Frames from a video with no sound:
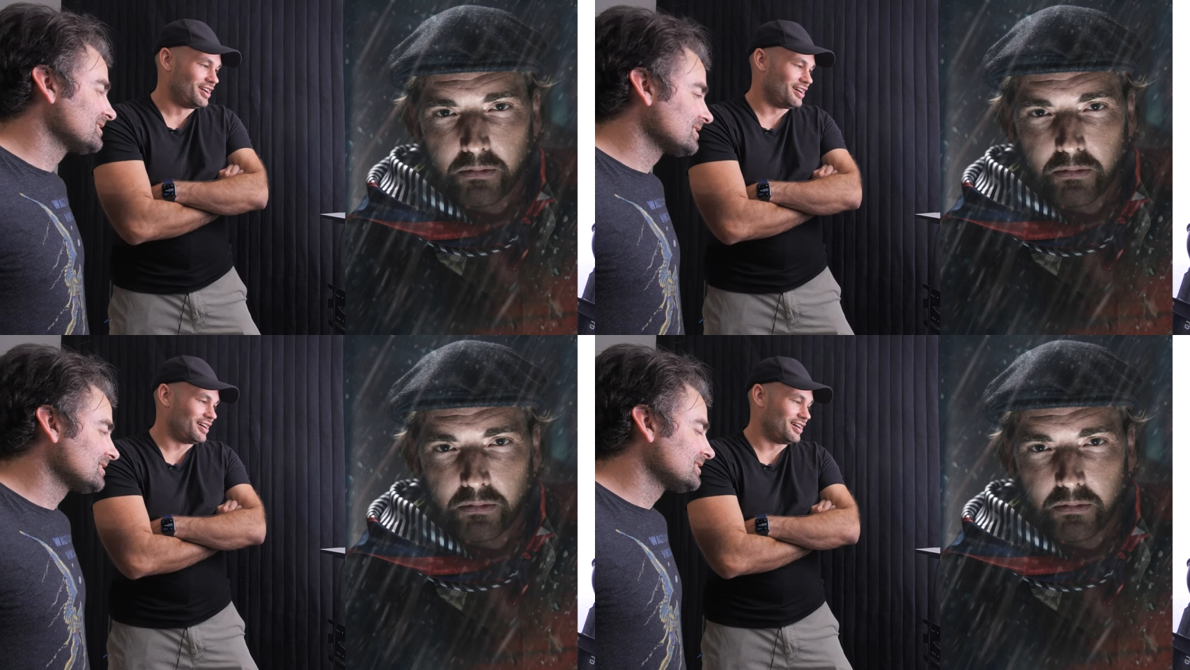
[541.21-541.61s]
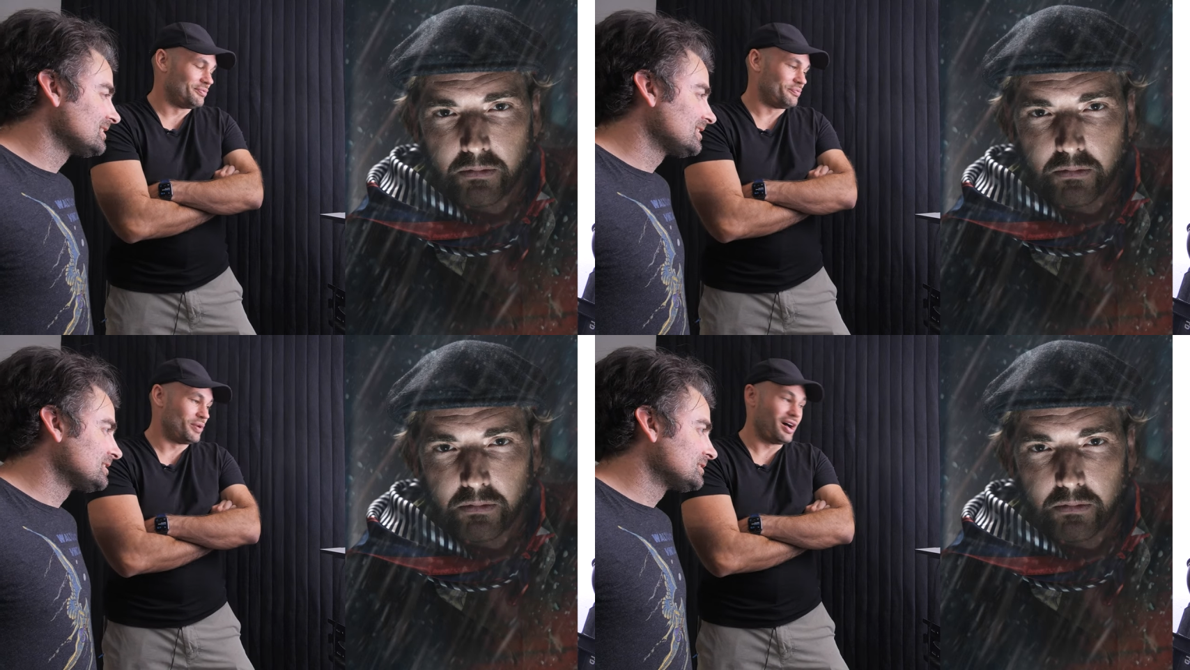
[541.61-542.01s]

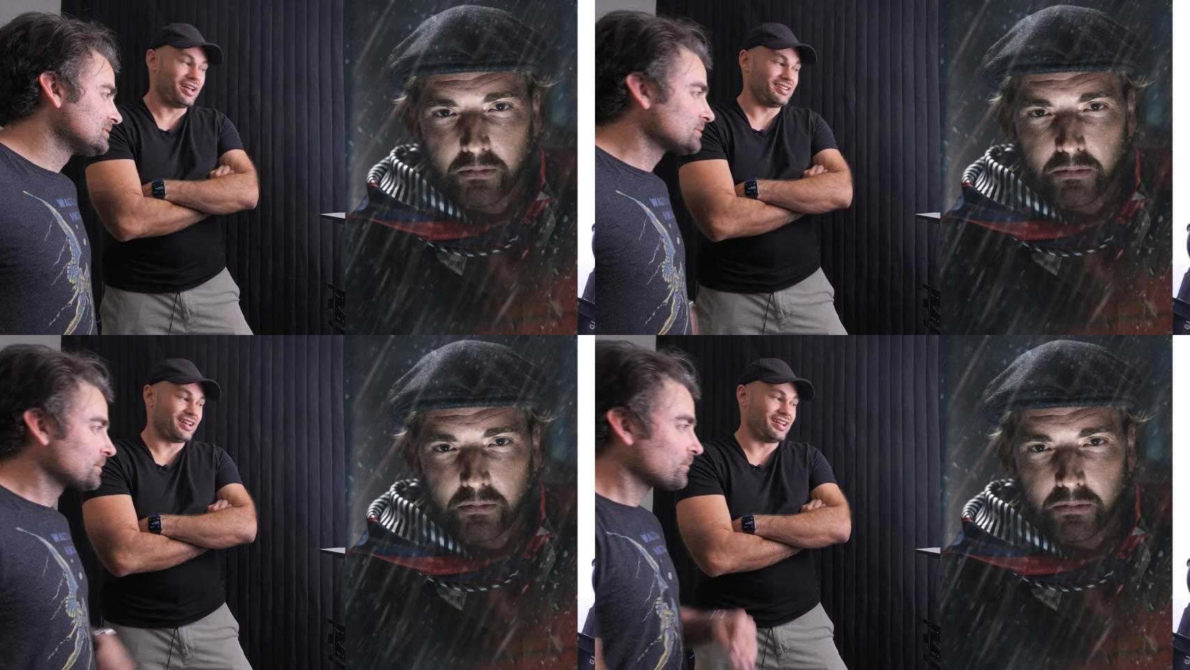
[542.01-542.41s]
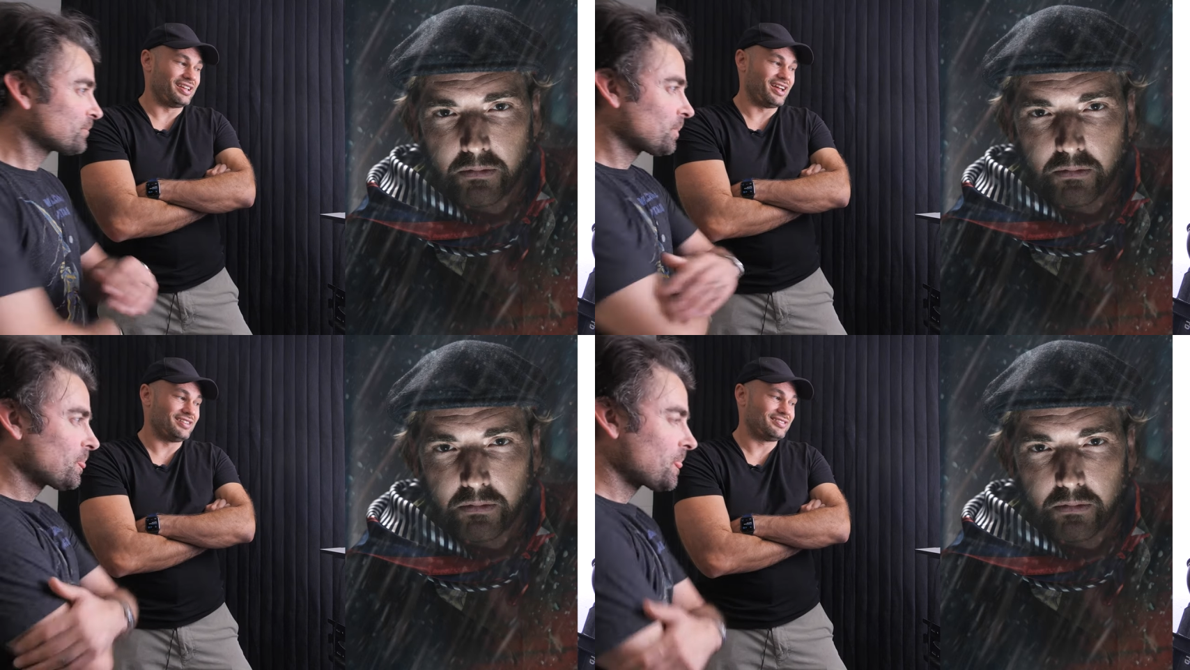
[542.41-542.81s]
Speaker 1: Um, but I
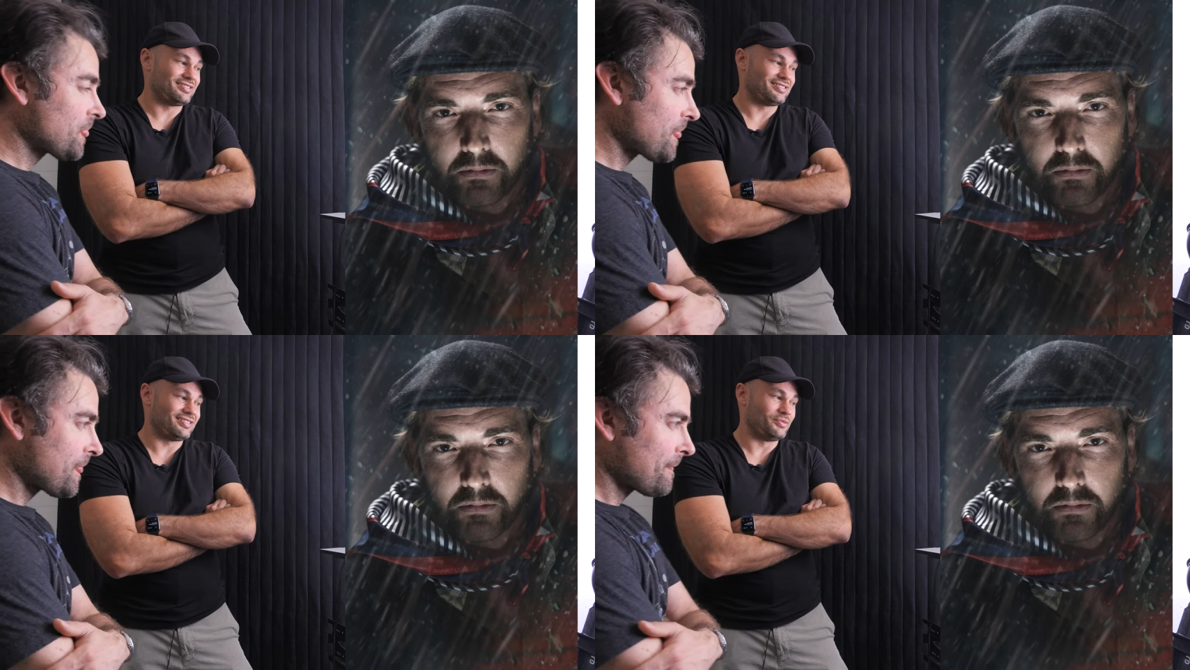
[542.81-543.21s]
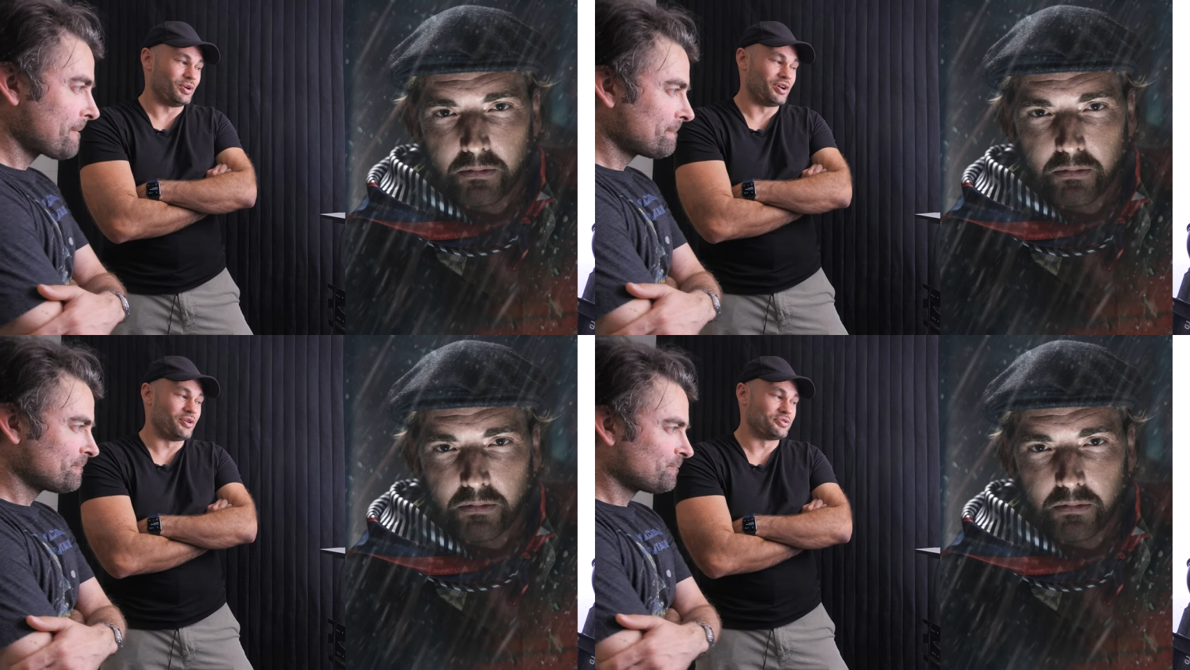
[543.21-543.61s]
guess
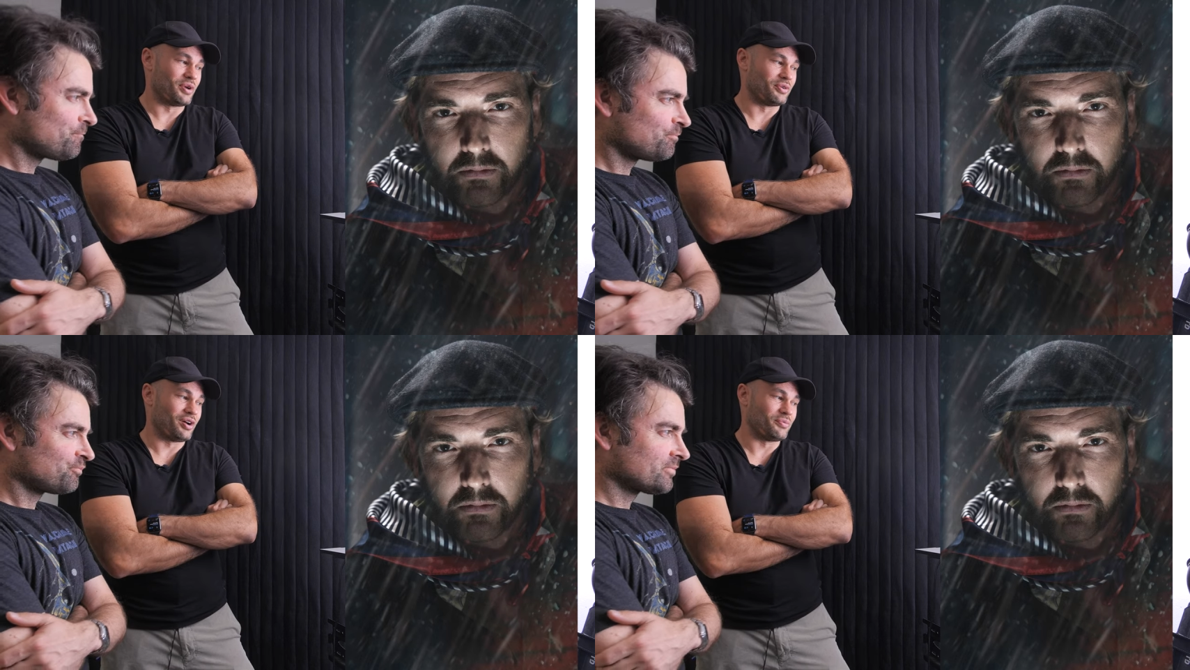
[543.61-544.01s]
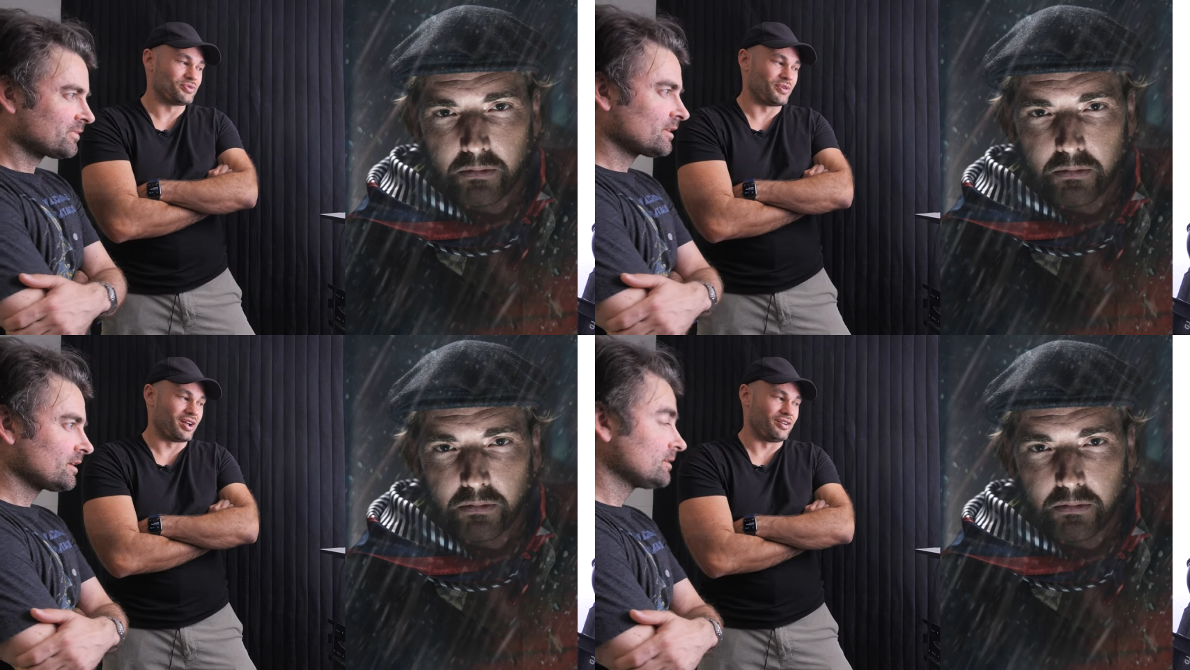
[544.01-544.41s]
what goes around
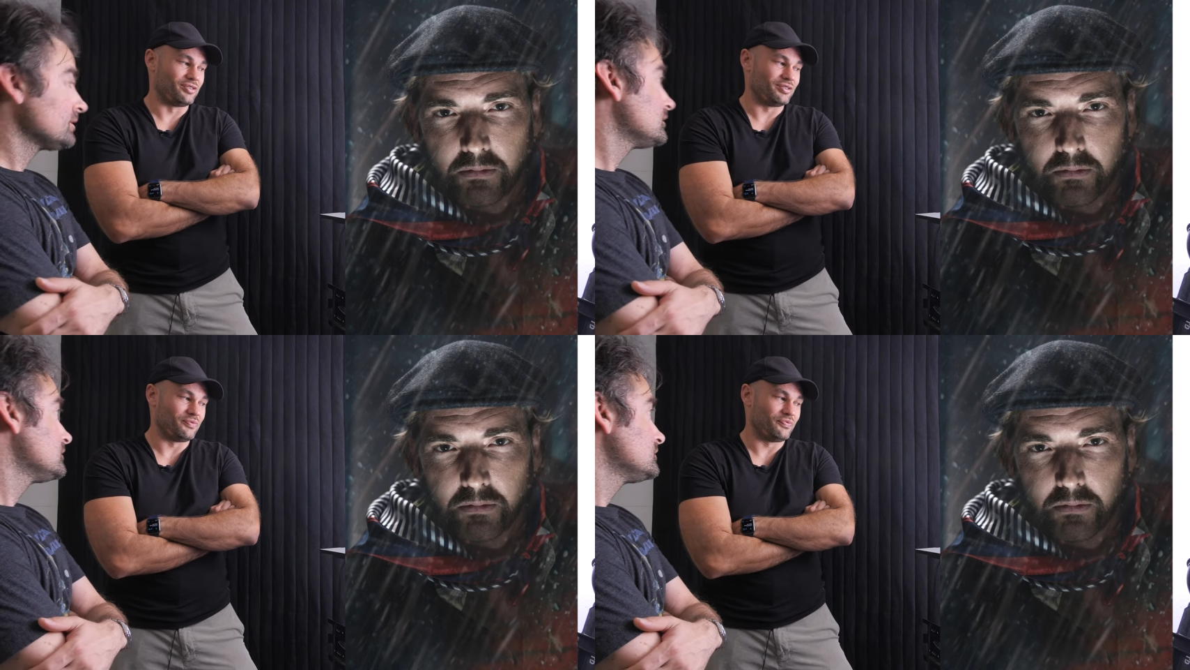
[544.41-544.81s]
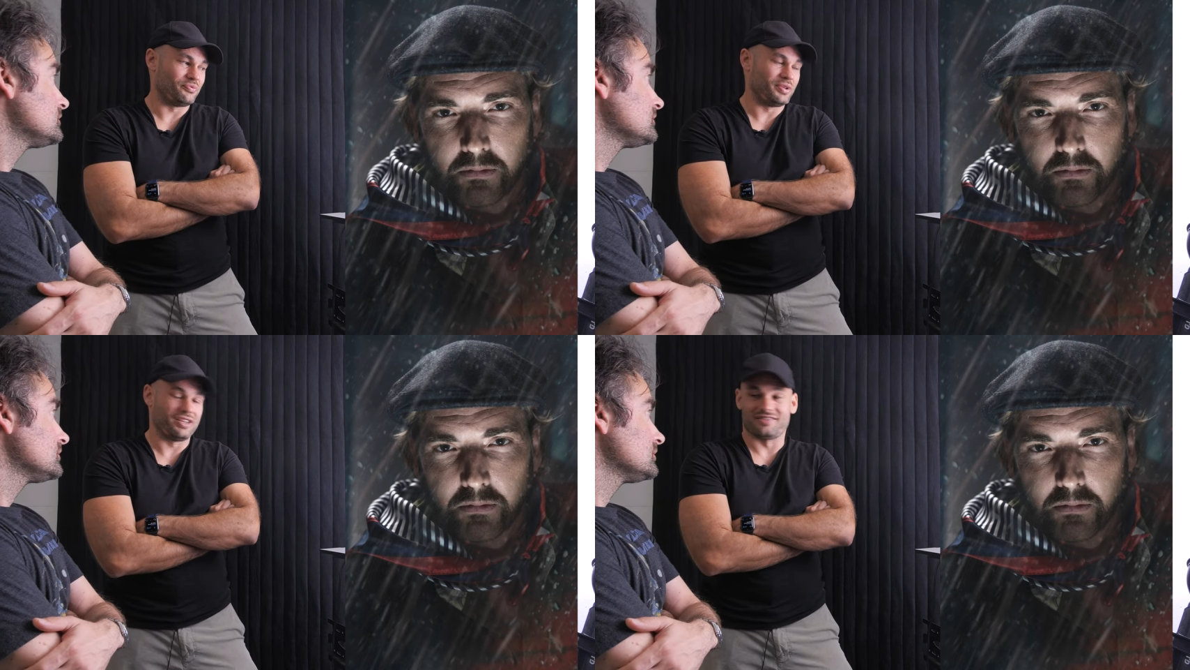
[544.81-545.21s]
comes around,
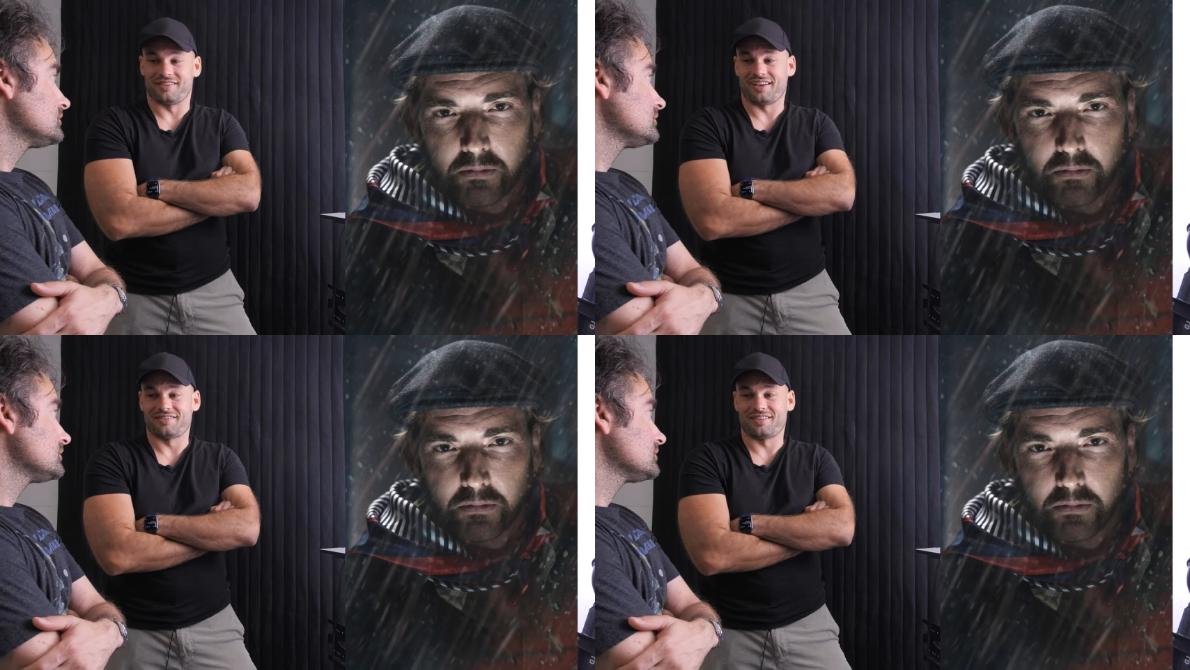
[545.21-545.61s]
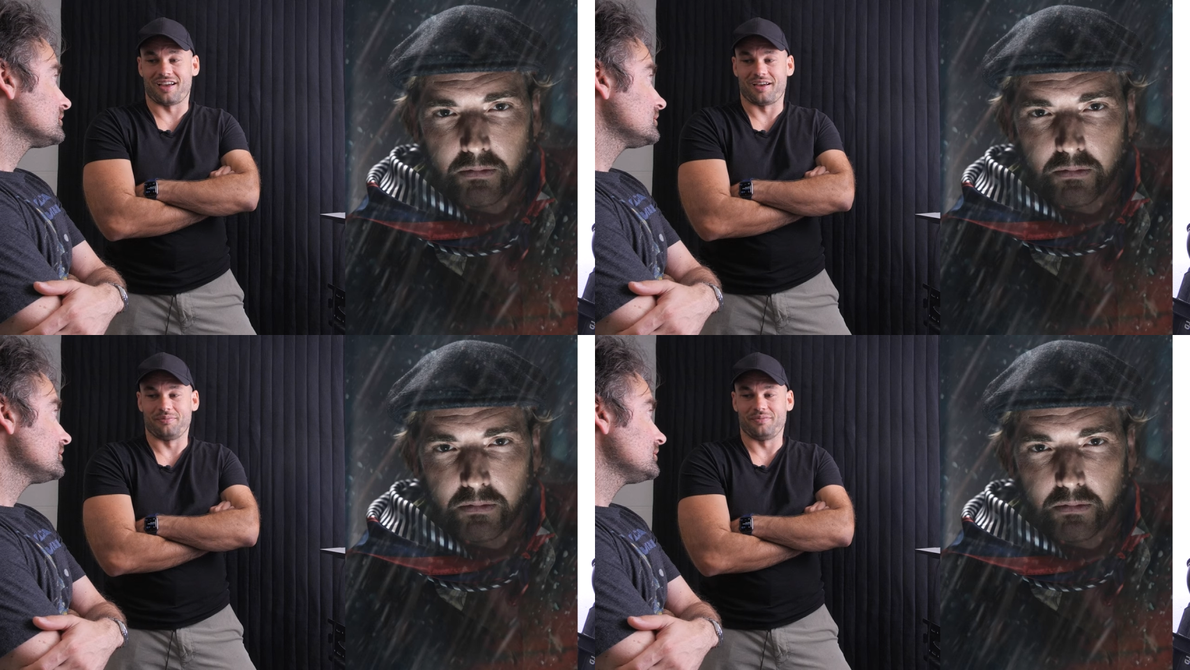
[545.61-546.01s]
because next
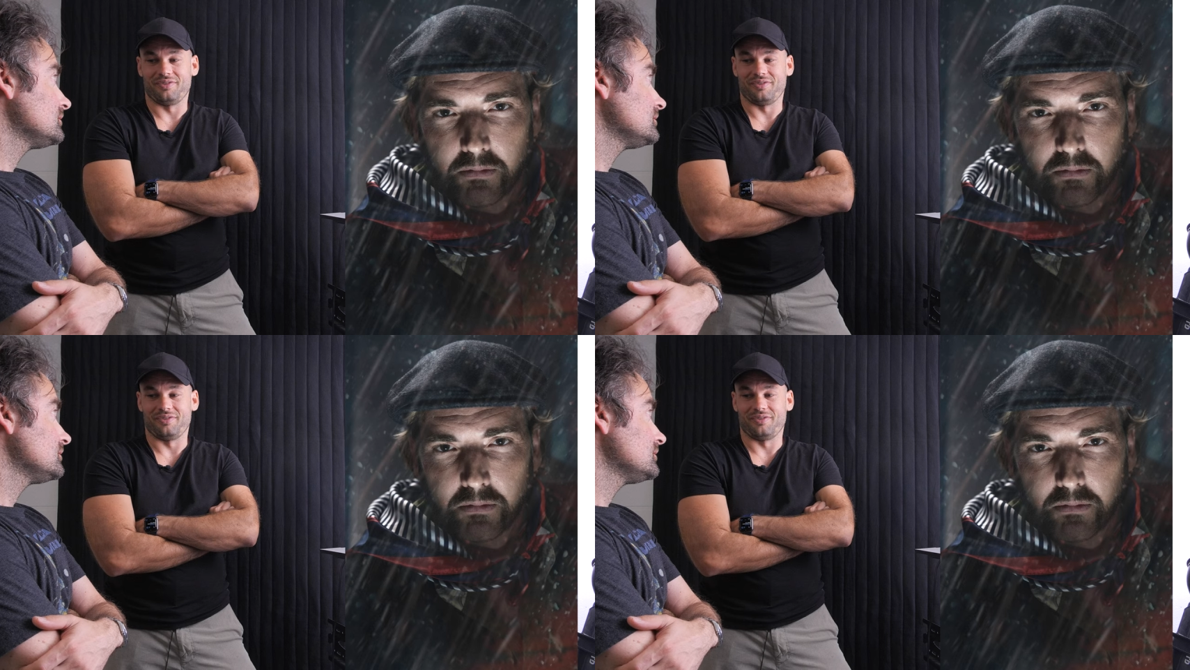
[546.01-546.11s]
time